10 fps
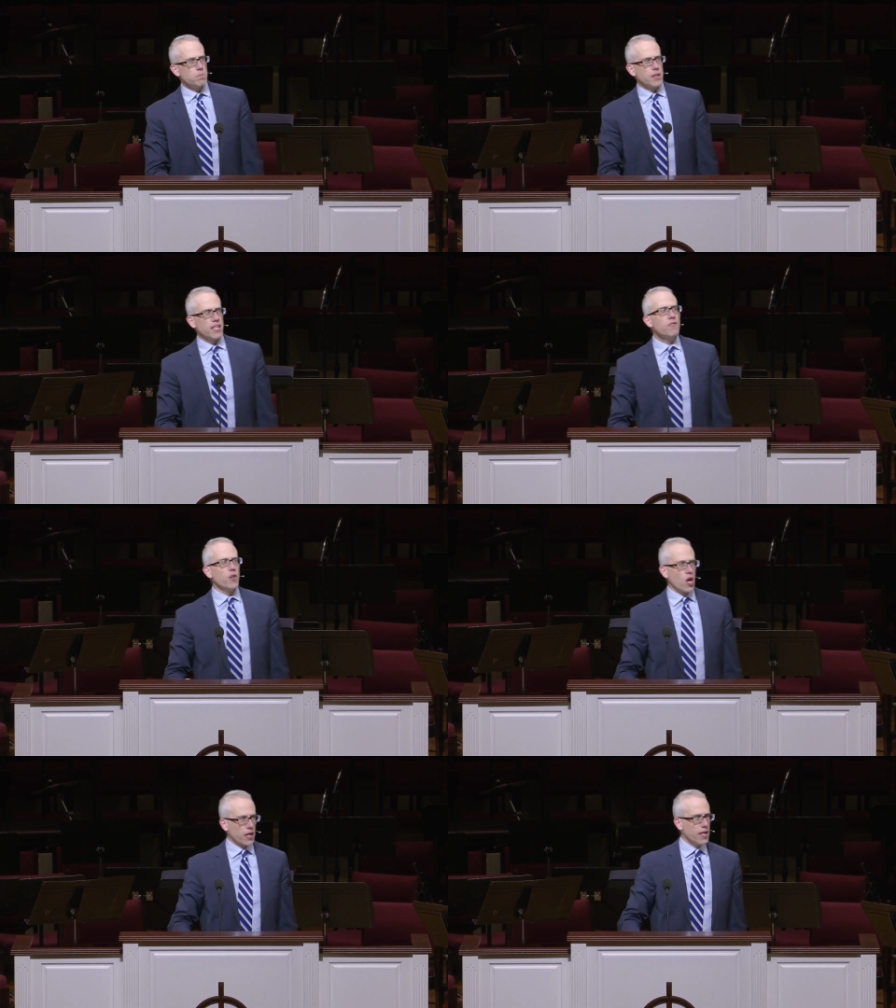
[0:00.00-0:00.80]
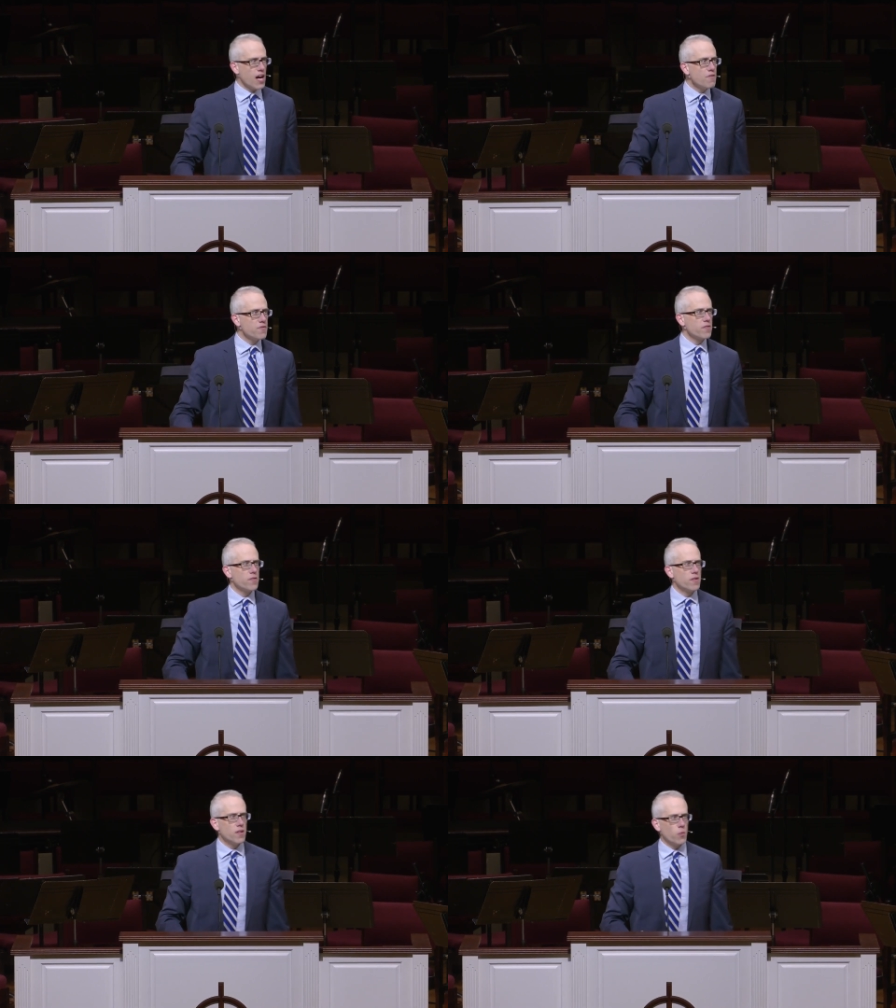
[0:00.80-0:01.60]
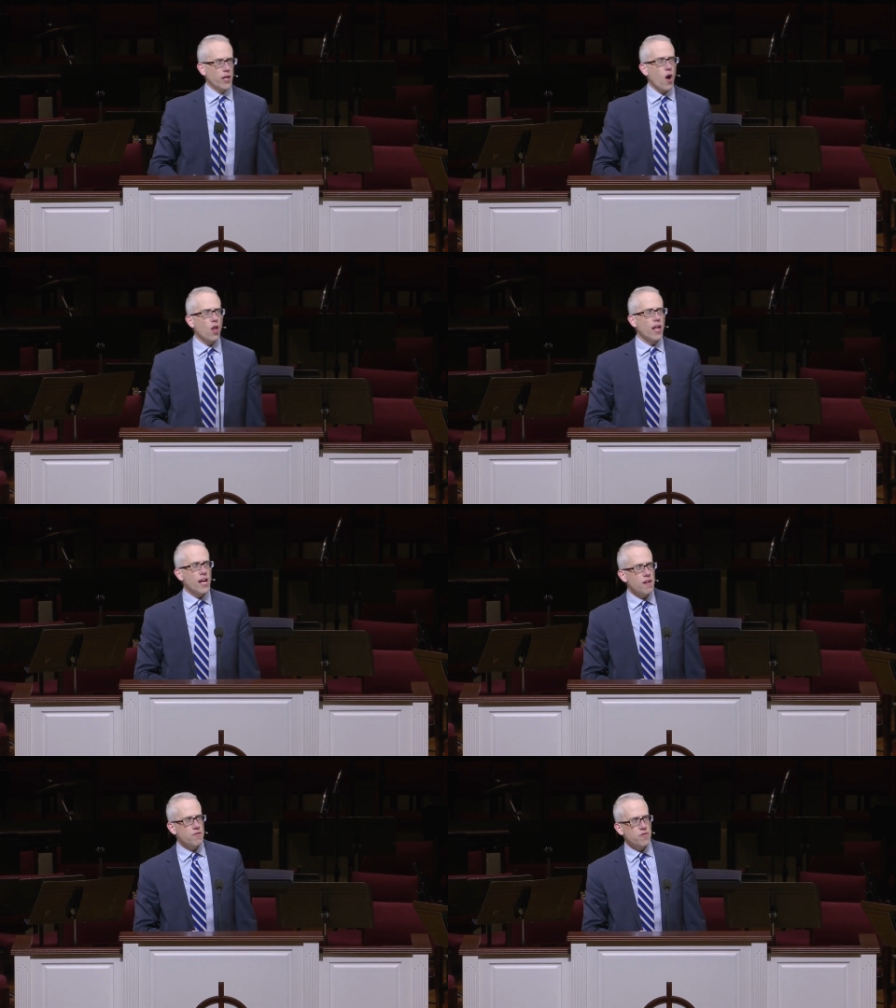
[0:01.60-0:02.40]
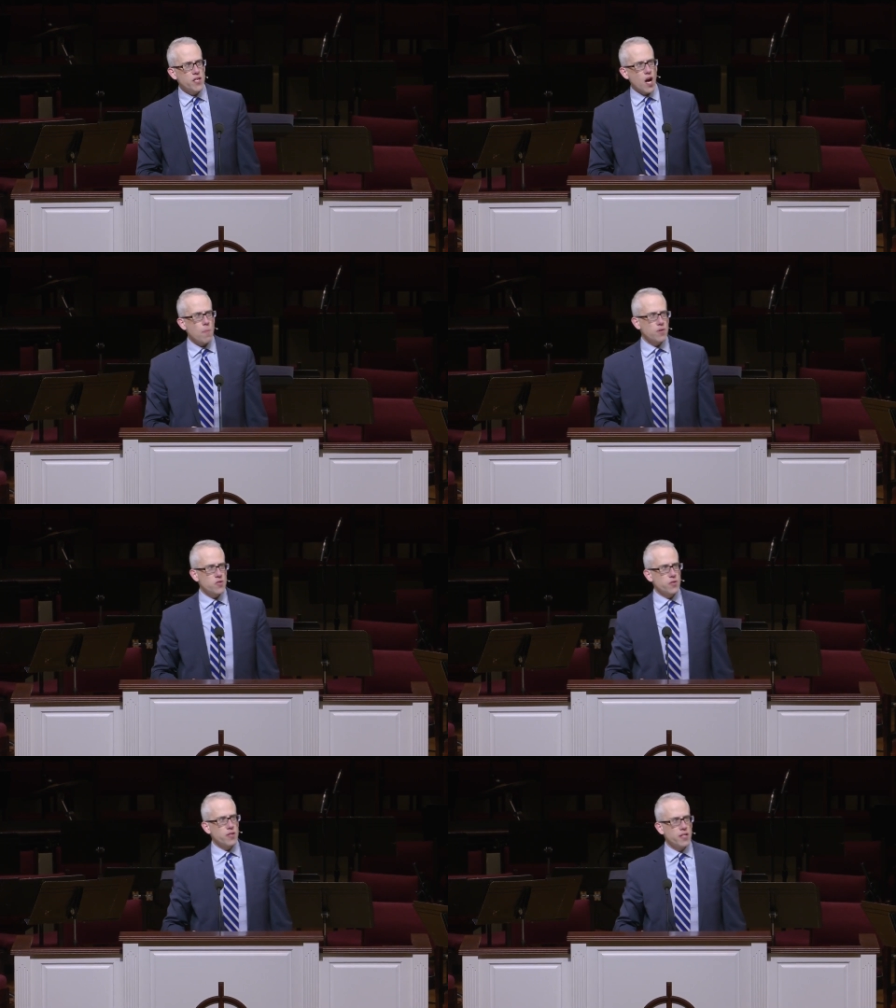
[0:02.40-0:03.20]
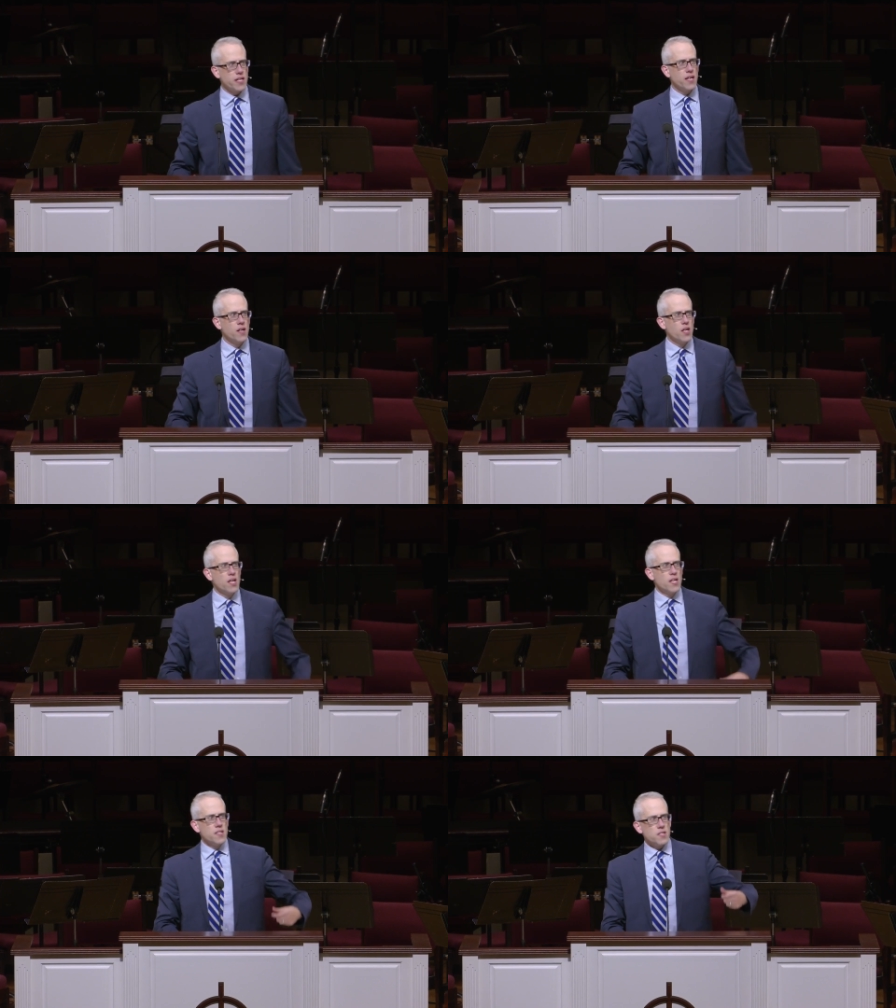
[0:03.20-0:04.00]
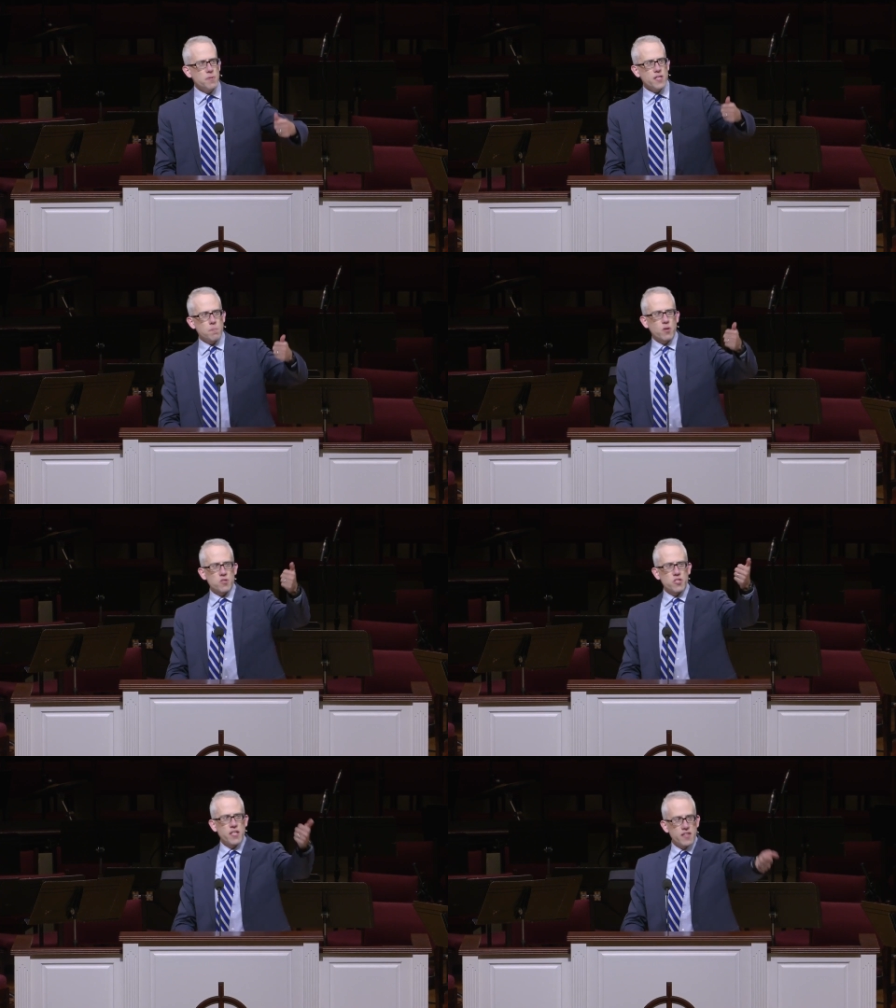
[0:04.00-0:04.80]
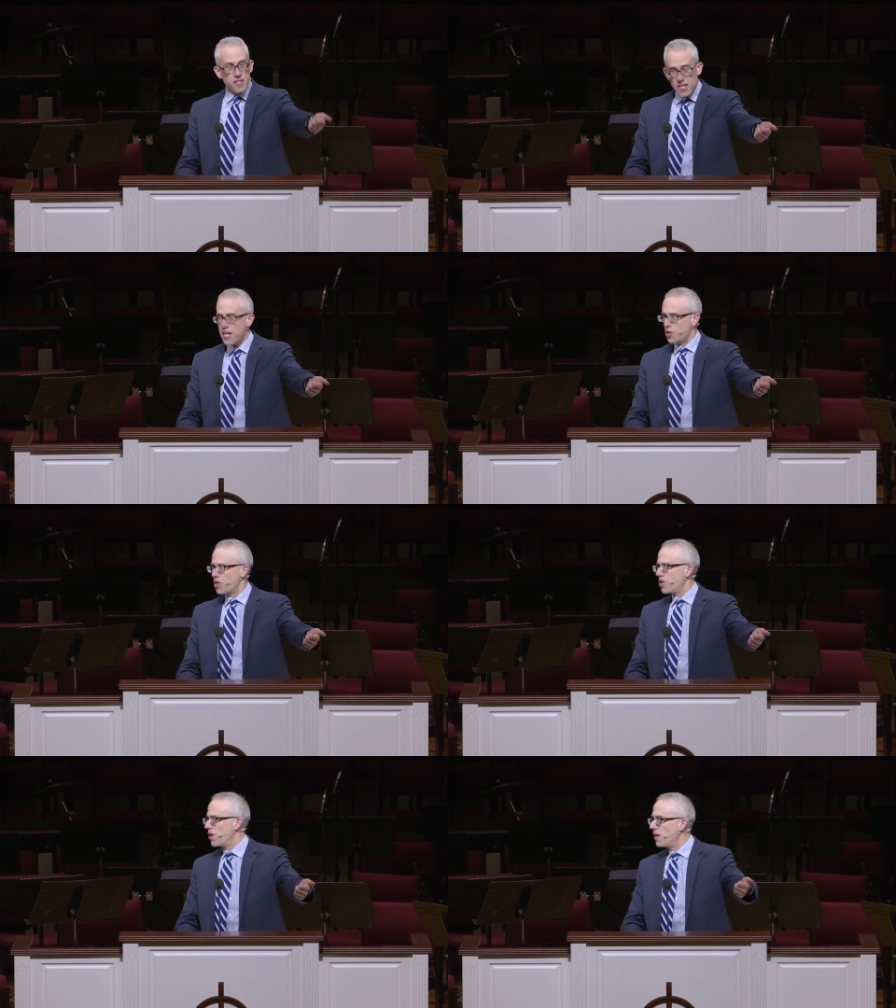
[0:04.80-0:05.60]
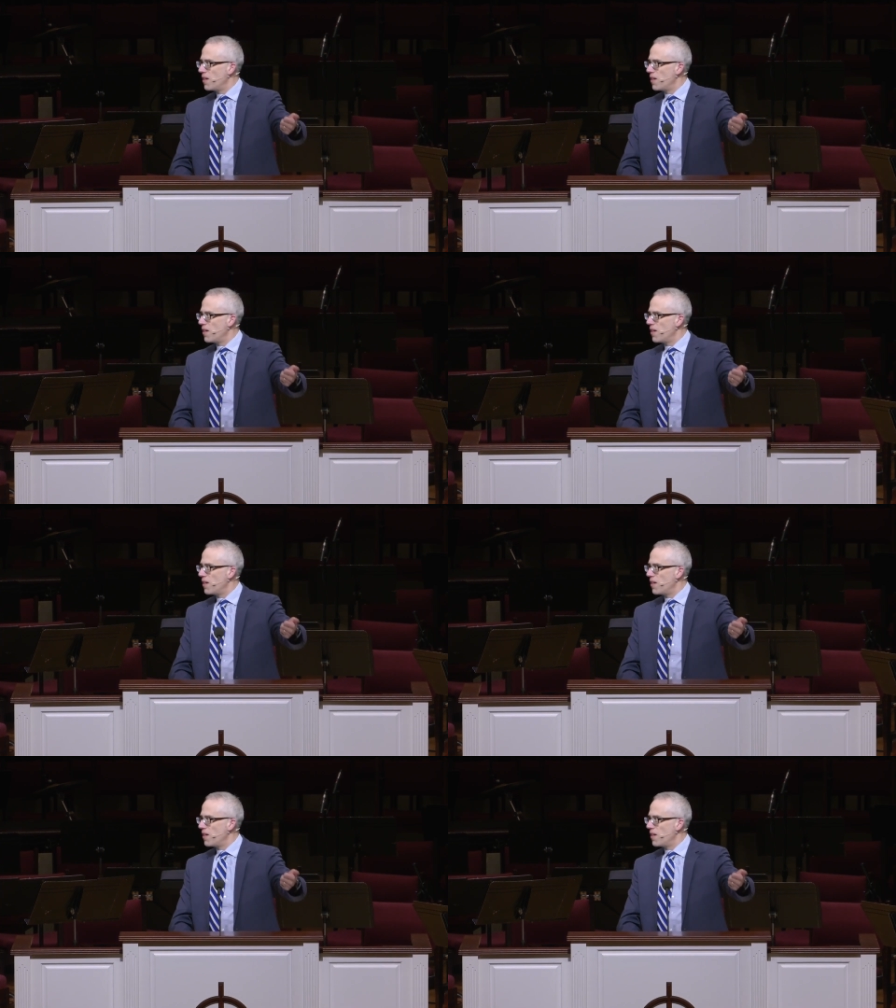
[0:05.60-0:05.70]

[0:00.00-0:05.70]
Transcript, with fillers: but live long enough, and we all have the opportunity to be the person in the ditch